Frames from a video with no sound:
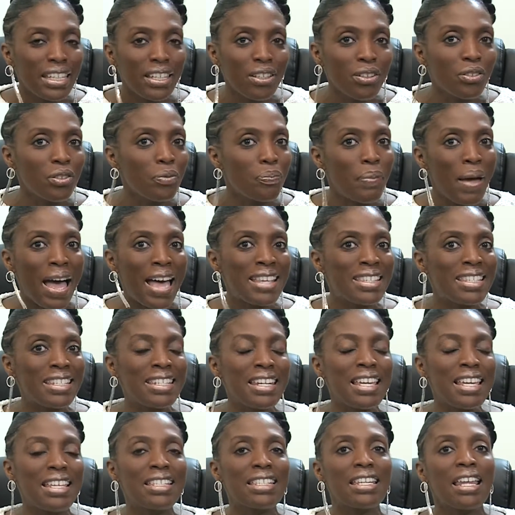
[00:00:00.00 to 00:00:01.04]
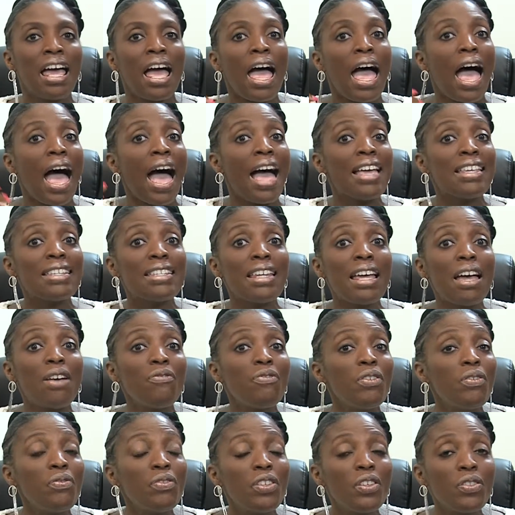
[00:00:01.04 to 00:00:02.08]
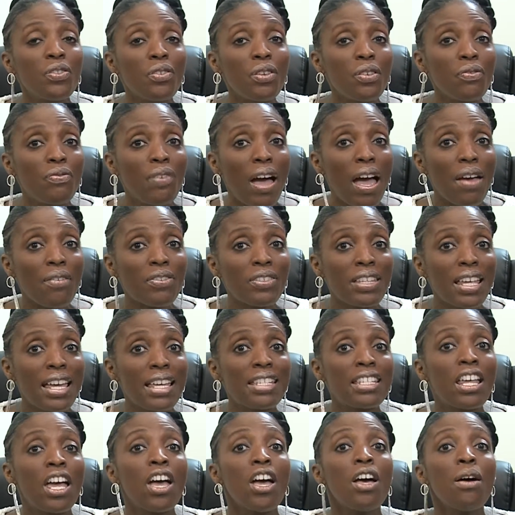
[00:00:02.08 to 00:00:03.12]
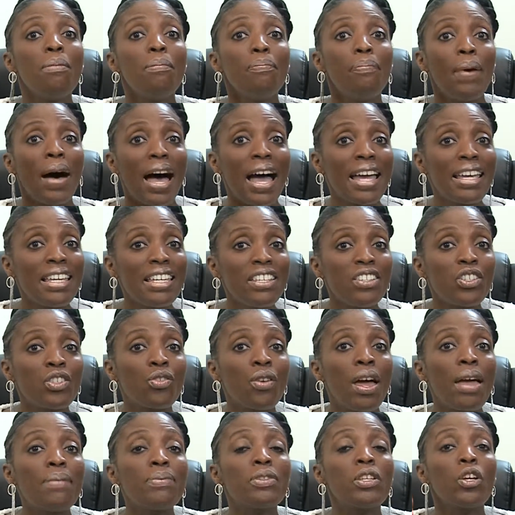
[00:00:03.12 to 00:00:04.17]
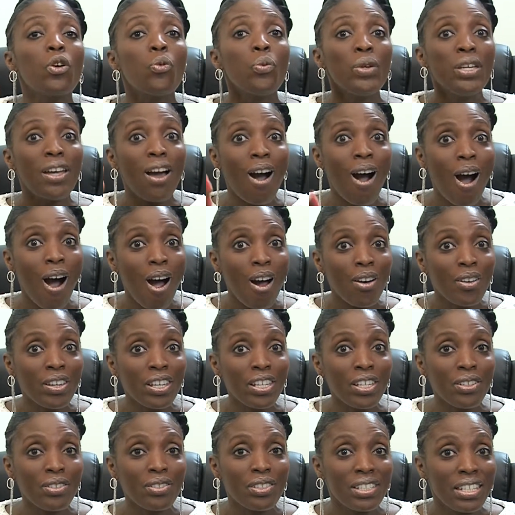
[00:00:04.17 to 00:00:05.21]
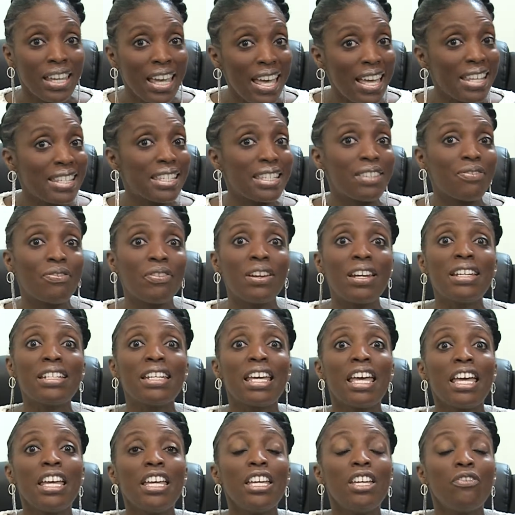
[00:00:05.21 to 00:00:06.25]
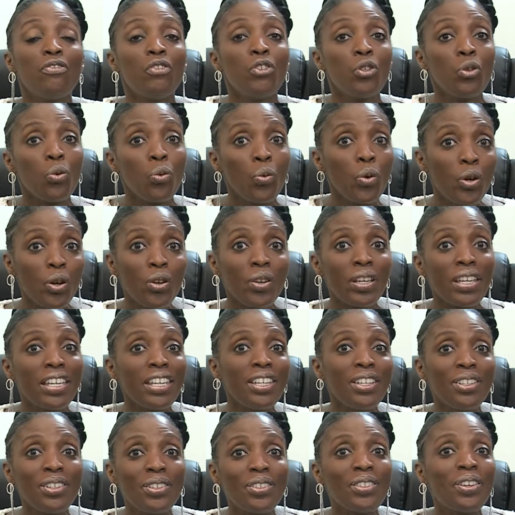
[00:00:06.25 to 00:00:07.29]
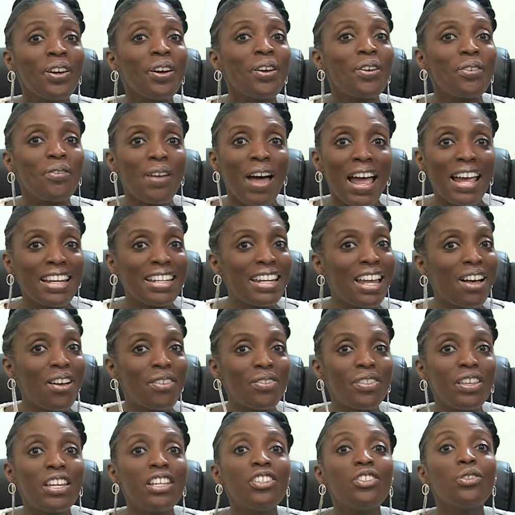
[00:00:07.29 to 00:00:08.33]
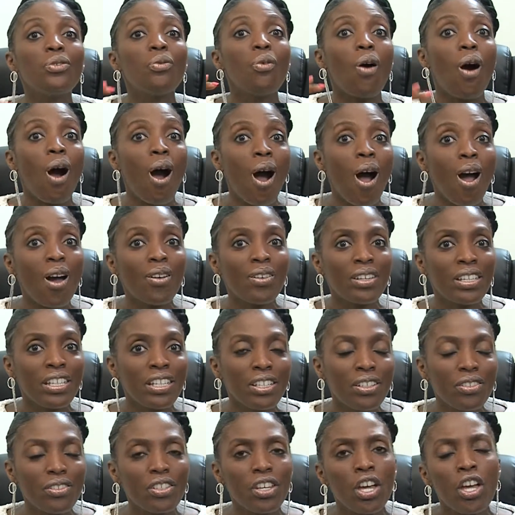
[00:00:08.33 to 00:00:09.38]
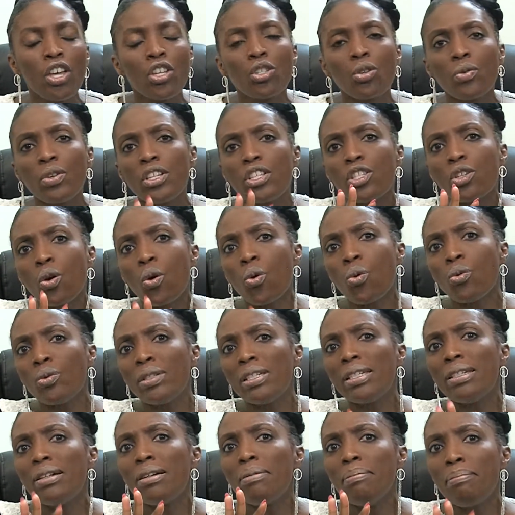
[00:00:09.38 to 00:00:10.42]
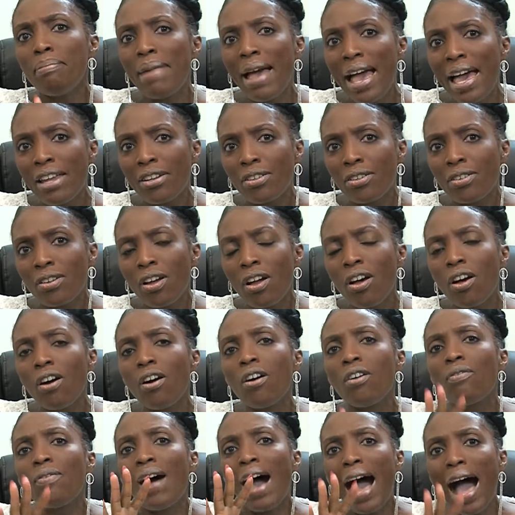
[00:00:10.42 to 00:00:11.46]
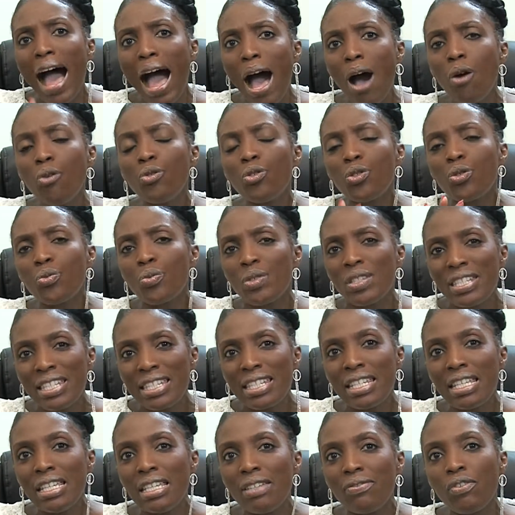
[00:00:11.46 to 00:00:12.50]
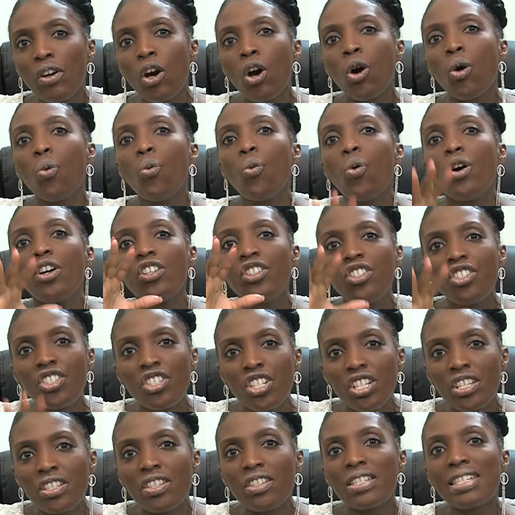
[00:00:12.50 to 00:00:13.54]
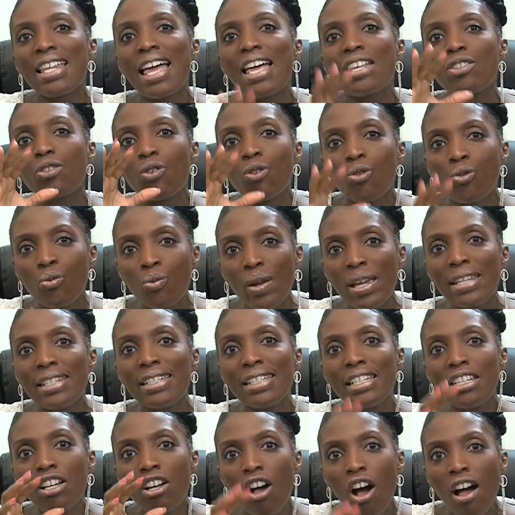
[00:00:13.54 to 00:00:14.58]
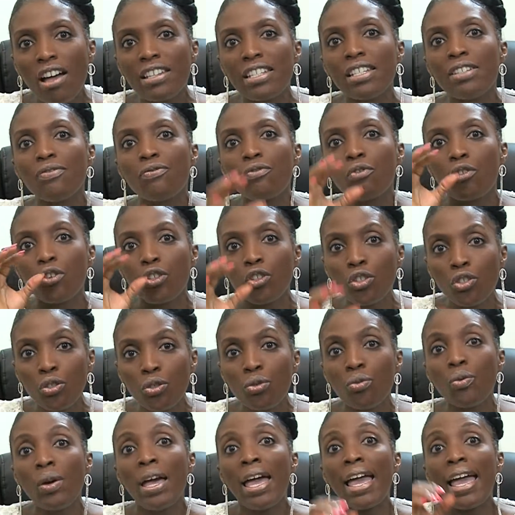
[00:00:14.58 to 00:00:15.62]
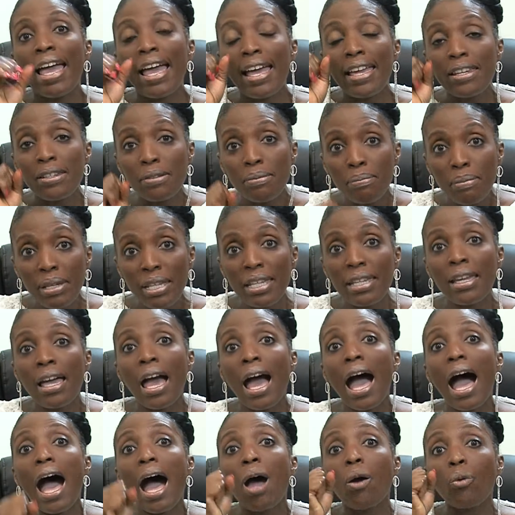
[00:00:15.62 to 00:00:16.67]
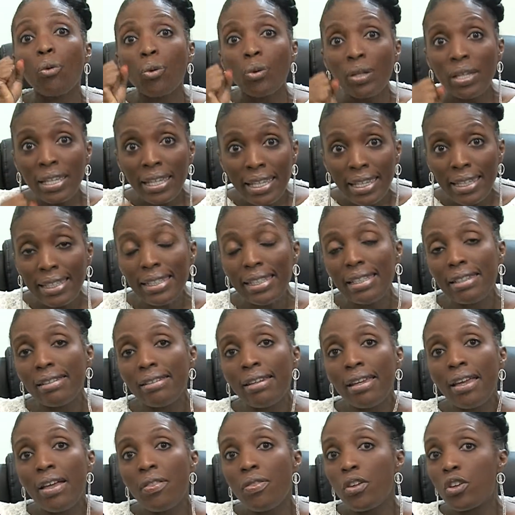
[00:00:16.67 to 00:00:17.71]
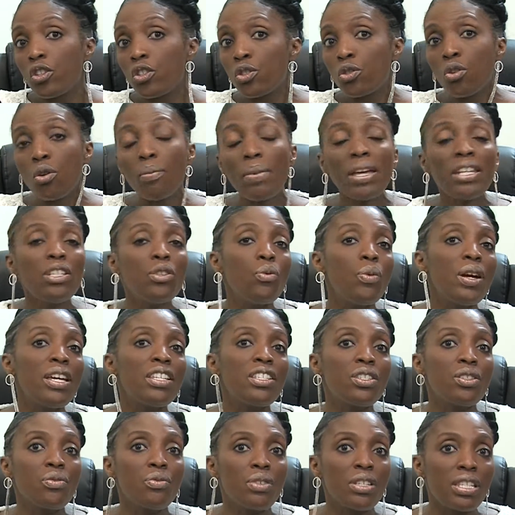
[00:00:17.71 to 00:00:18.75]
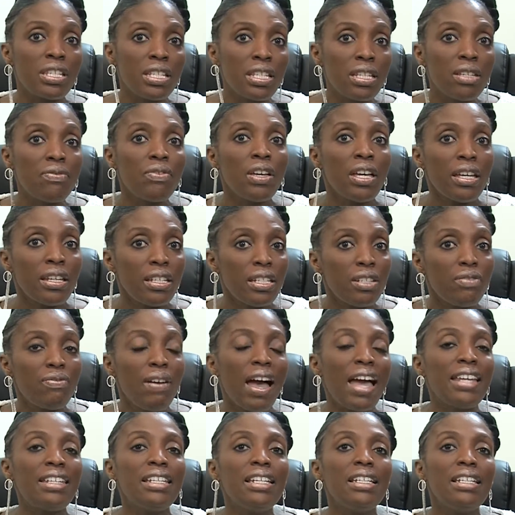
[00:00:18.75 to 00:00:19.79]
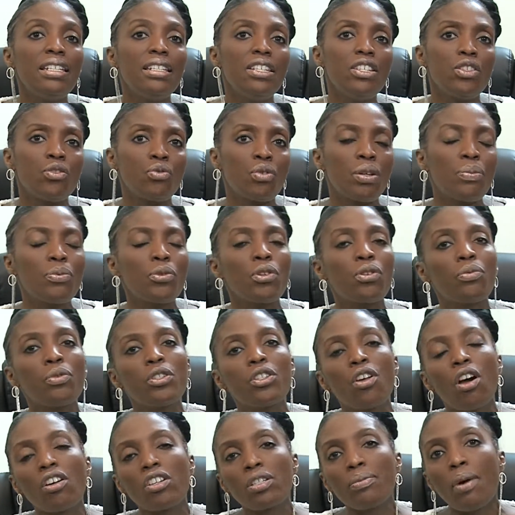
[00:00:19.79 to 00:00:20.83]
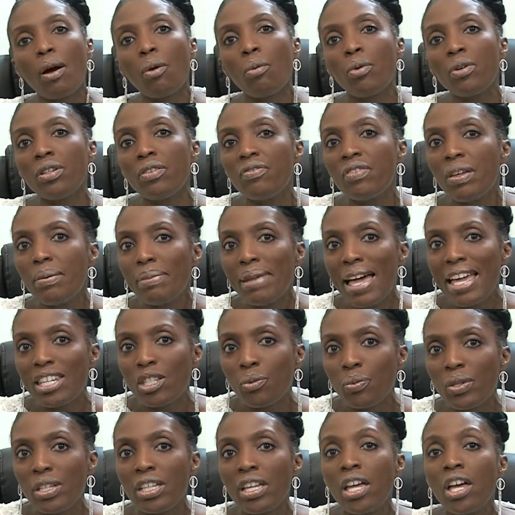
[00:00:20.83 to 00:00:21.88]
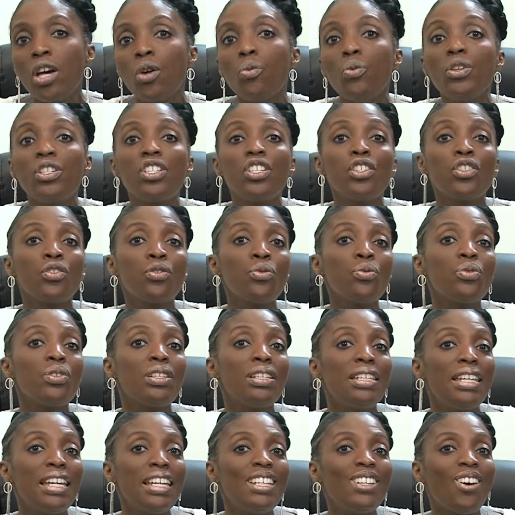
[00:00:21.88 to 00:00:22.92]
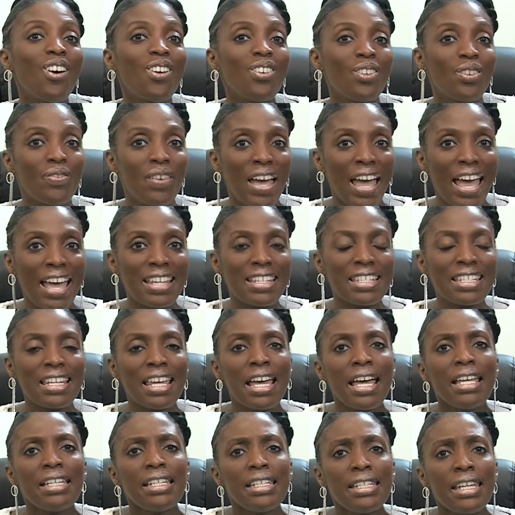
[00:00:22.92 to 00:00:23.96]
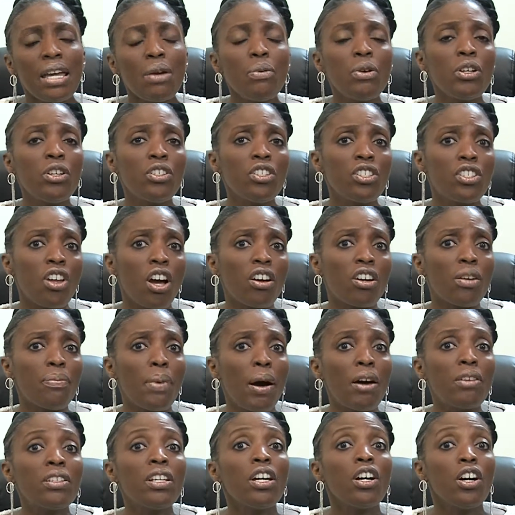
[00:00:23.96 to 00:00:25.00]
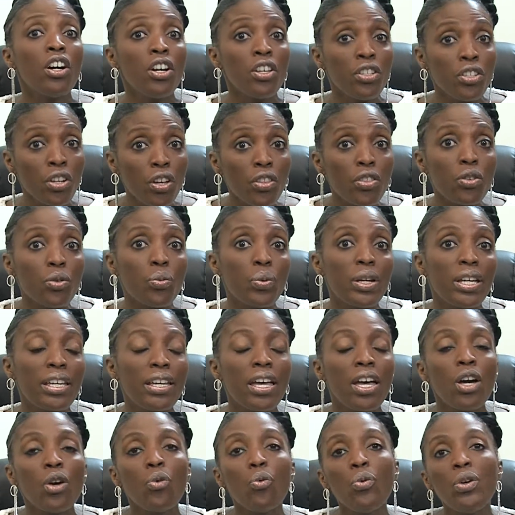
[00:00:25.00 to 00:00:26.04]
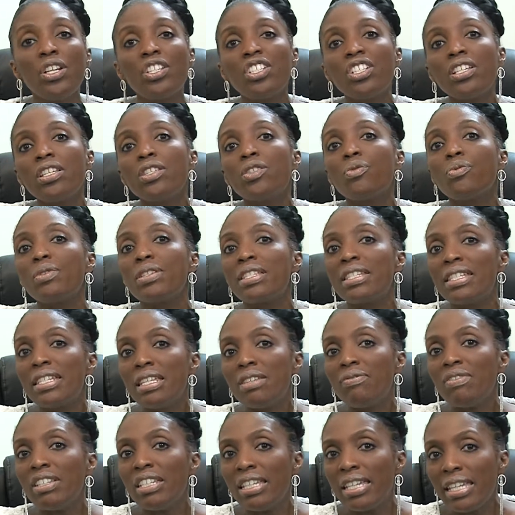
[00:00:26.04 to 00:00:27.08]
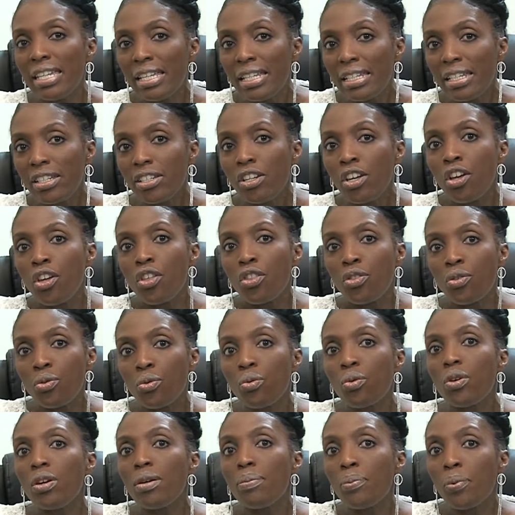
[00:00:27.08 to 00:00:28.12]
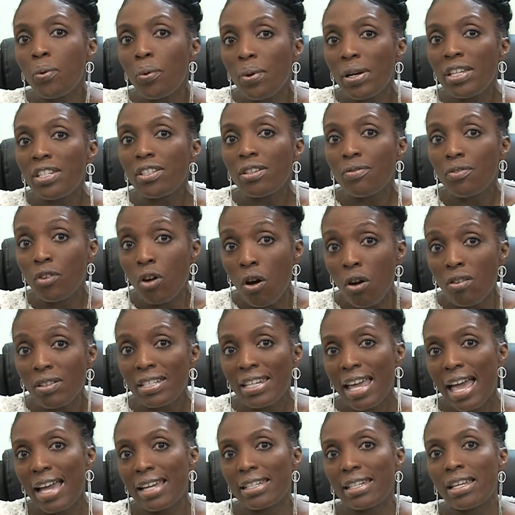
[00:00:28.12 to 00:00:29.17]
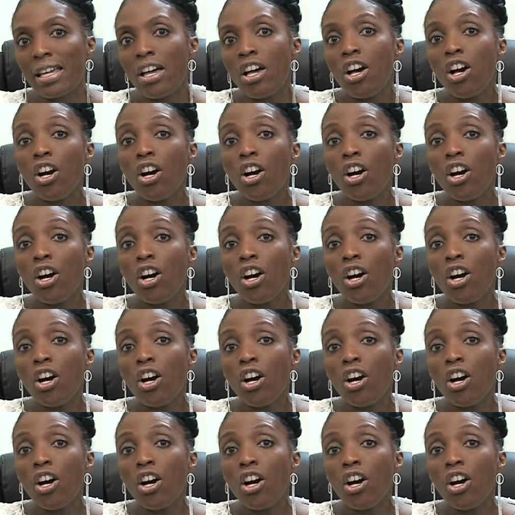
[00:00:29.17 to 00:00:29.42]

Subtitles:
healed. Past tense, Isaiah 53:5 says, by his stripes, we are healed. Yes, friend, if you were healed right now, then you are healed. So it's only a matter of how to receive what Jesus has already gotten for you and me. Our healing. There's so many ways to receive divine healing in scripture. We talked about one of them last week, which is through the laying on of hands. Today, we're going to talk about another way, which is receiving healing through a point of contact.